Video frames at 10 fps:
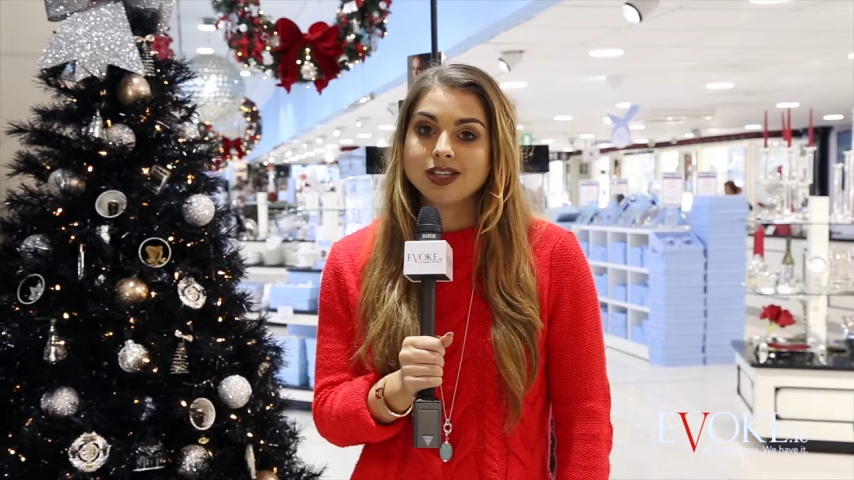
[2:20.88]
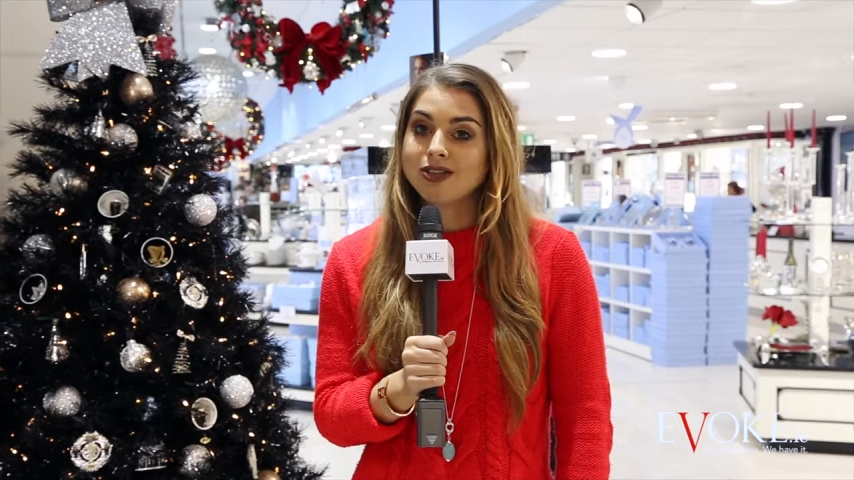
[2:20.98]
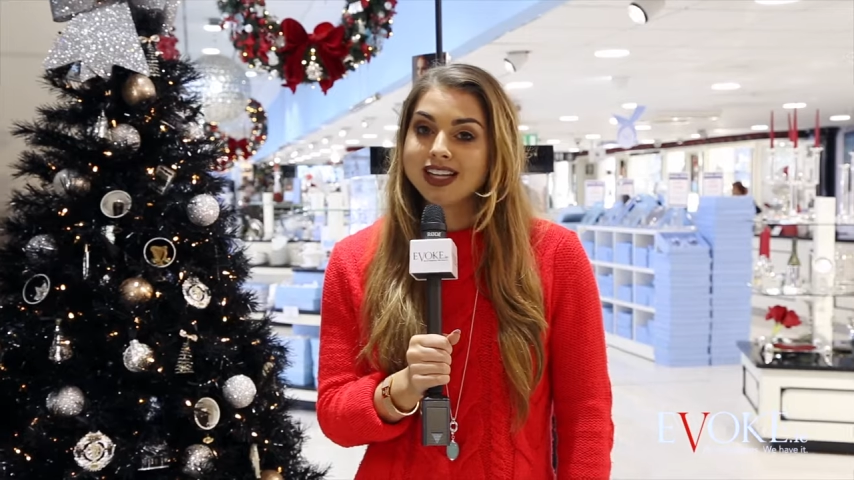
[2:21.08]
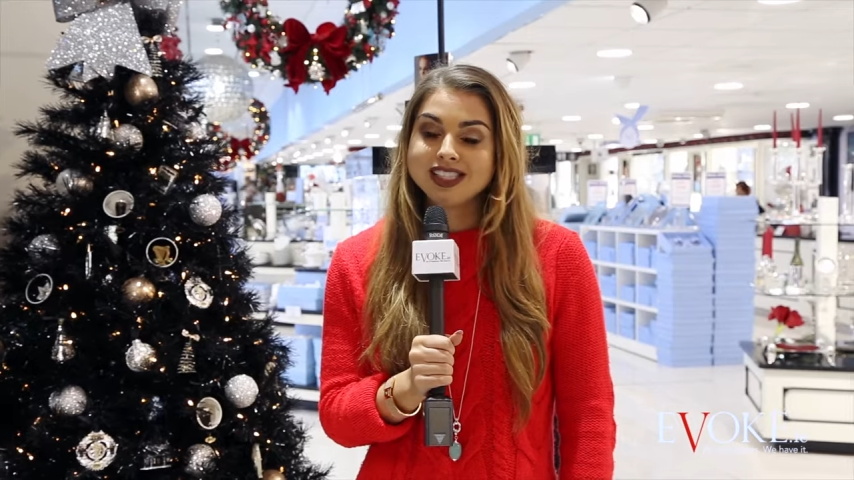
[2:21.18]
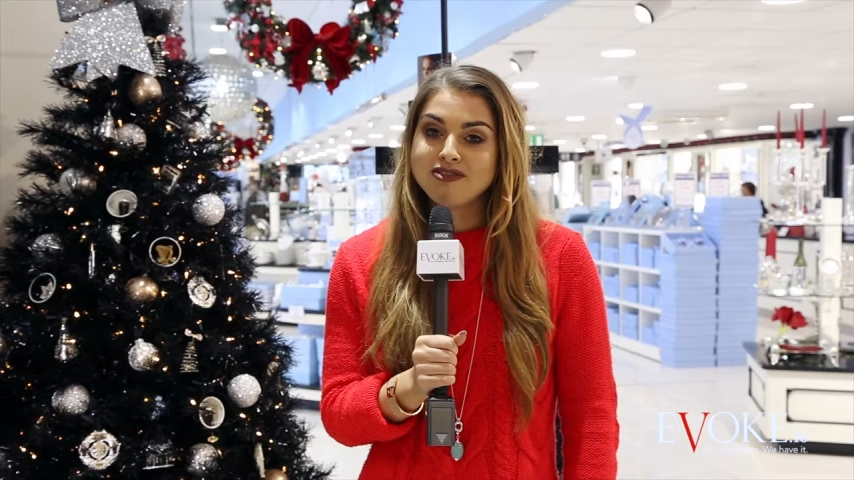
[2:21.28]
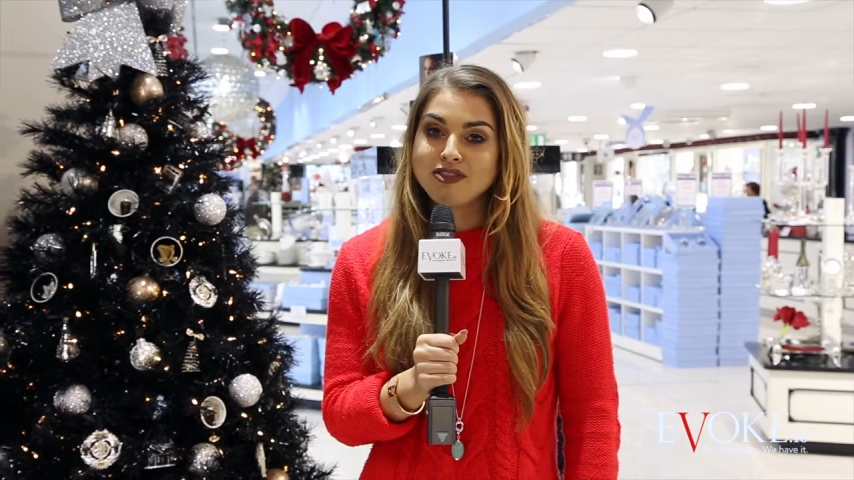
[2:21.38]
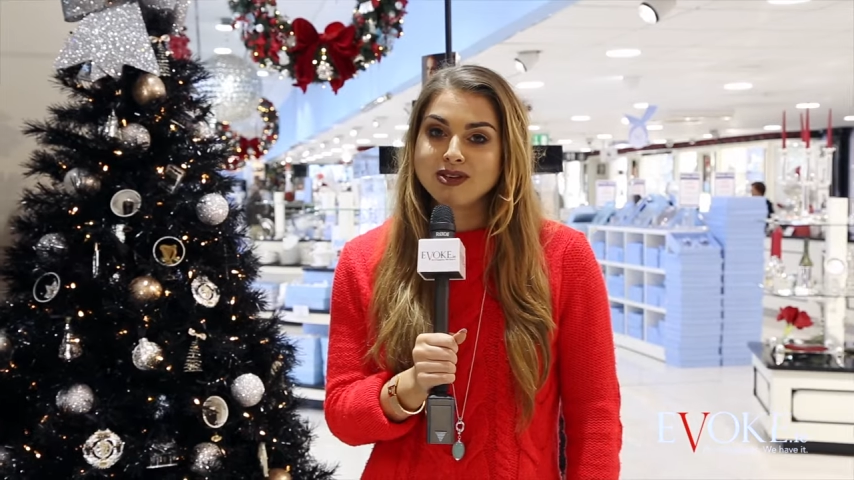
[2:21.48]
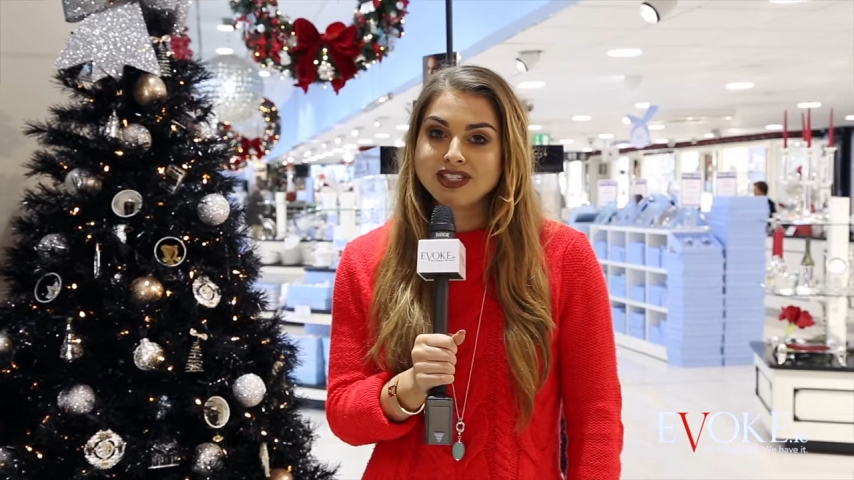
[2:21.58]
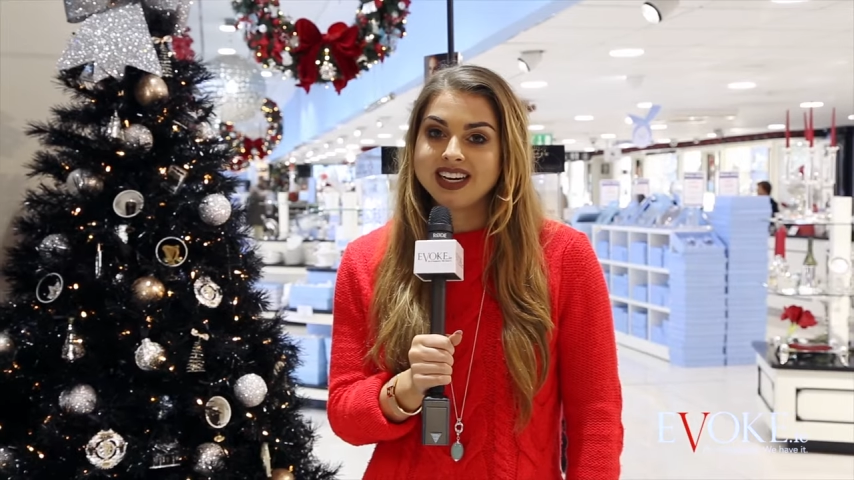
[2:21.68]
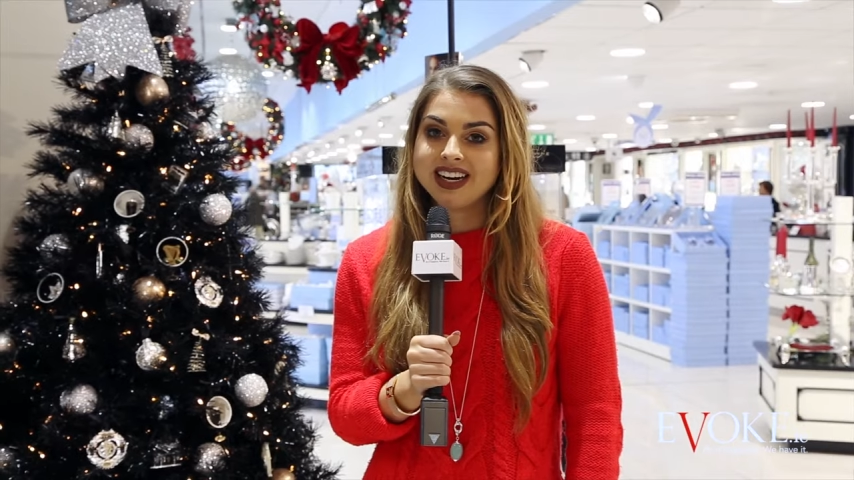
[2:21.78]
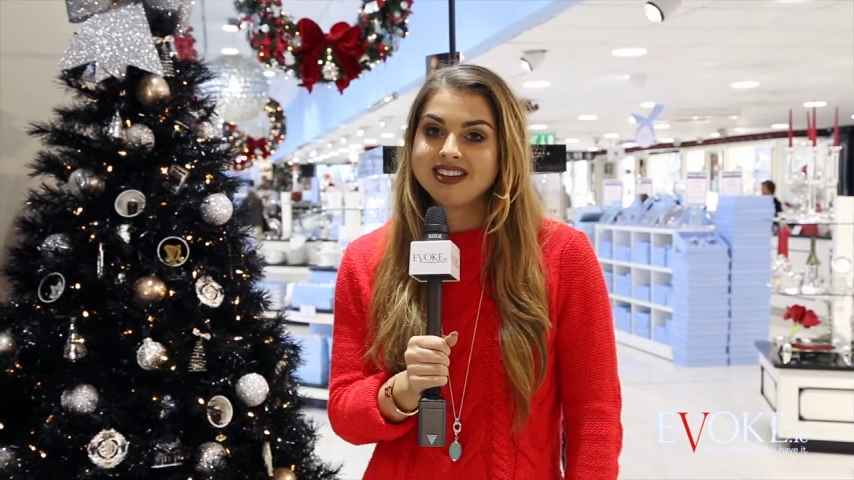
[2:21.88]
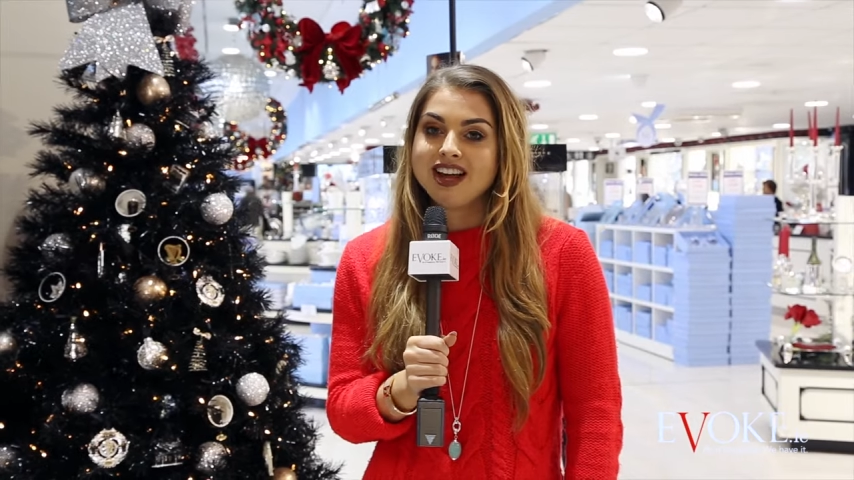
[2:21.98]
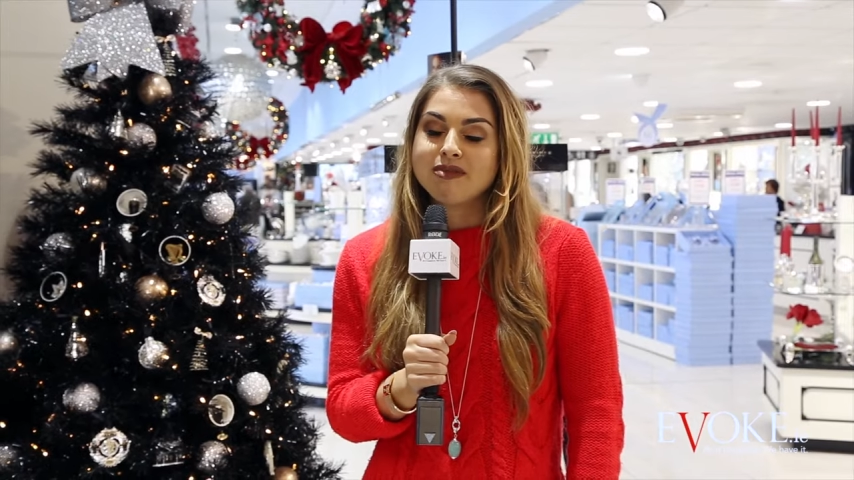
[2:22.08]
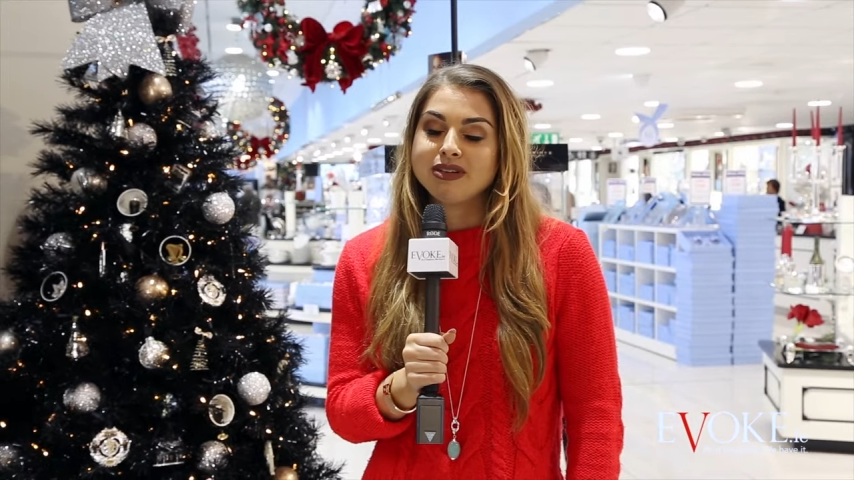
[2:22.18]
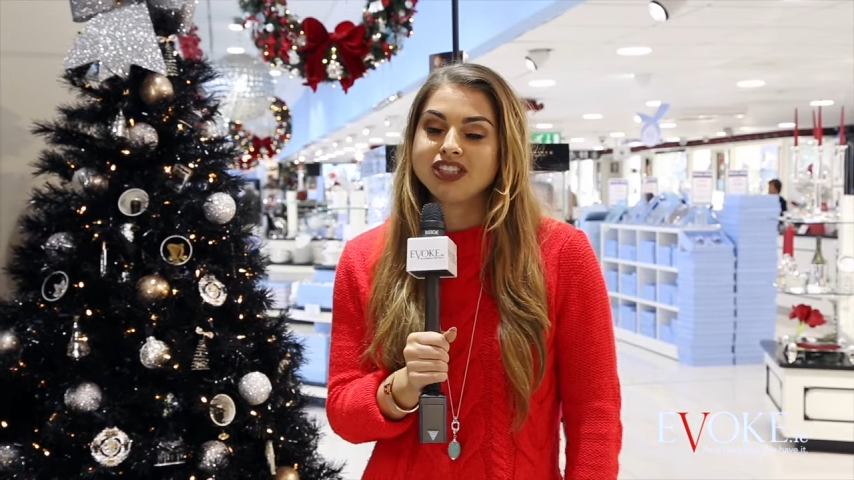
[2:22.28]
So that's it from us here.